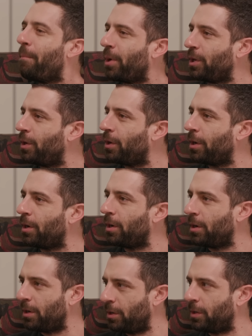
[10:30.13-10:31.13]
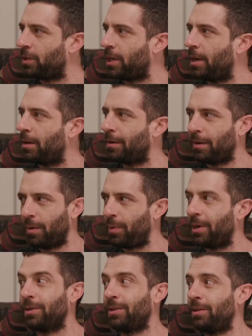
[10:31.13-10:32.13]
But your your son
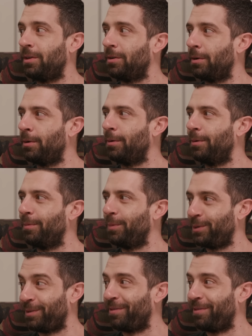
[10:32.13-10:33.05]
appears in your new music